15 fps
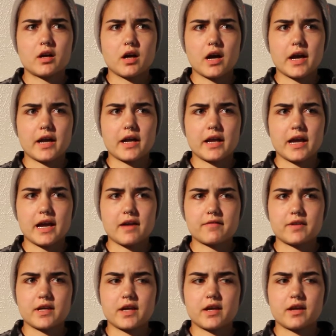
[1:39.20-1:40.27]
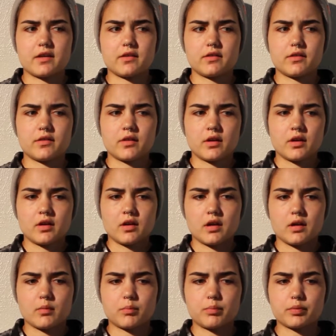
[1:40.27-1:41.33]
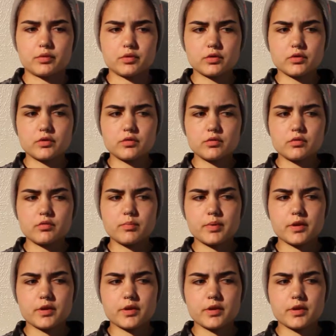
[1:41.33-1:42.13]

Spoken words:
I have it as blue